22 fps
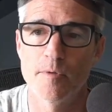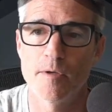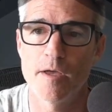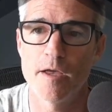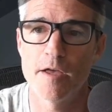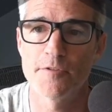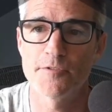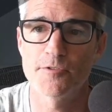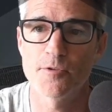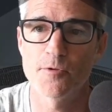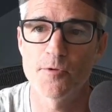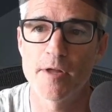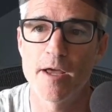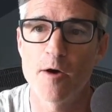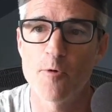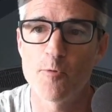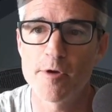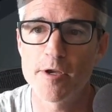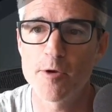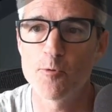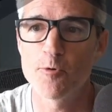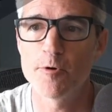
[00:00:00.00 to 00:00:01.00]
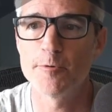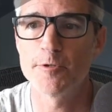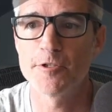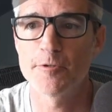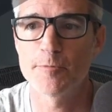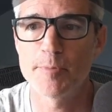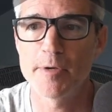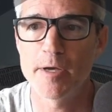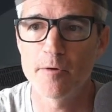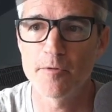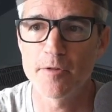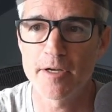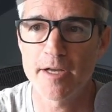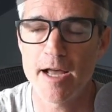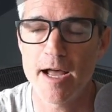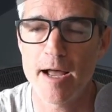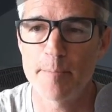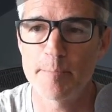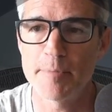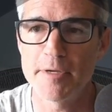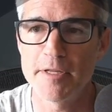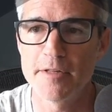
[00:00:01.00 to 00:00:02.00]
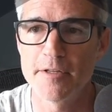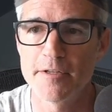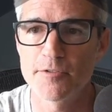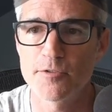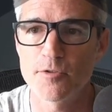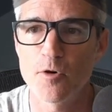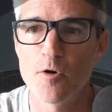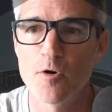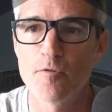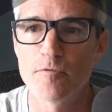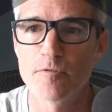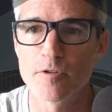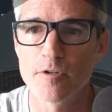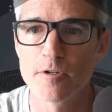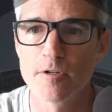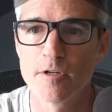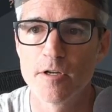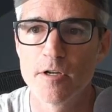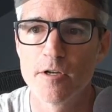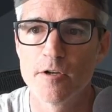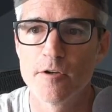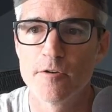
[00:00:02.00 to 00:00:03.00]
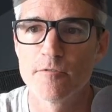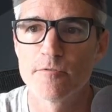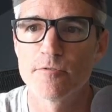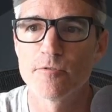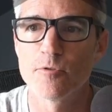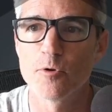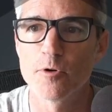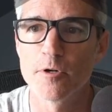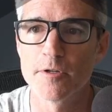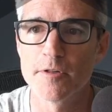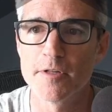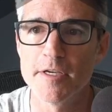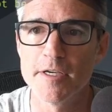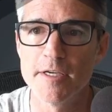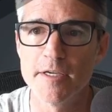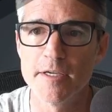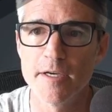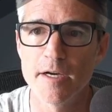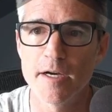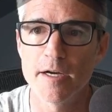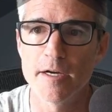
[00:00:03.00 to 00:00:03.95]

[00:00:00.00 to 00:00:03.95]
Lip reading: And so now we would just be able to copy this over for the